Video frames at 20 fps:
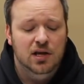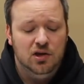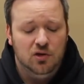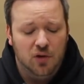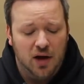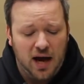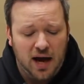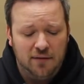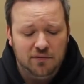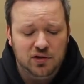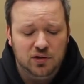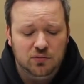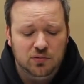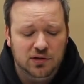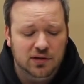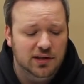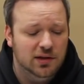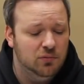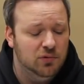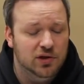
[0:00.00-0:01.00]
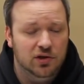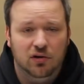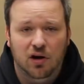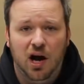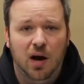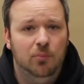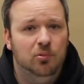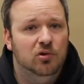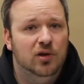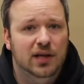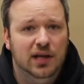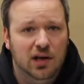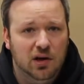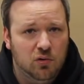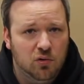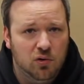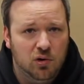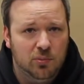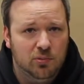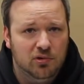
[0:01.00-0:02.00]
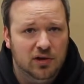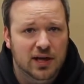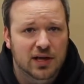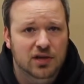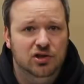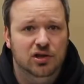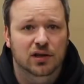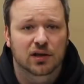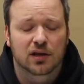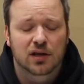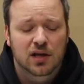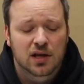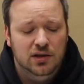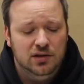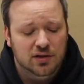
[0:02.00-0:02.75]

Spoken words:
You have to really, when you're operating a corporation,